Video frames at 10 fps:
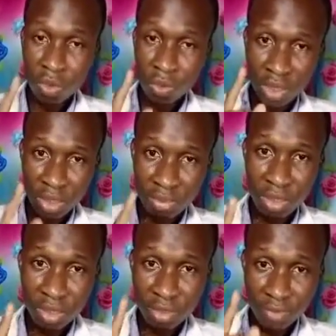when the pain
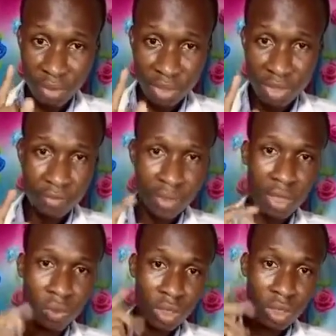is very severe,
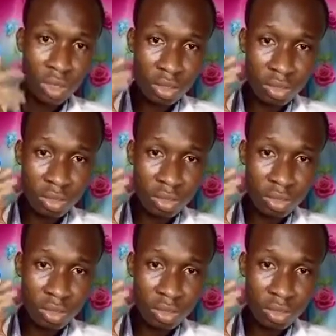we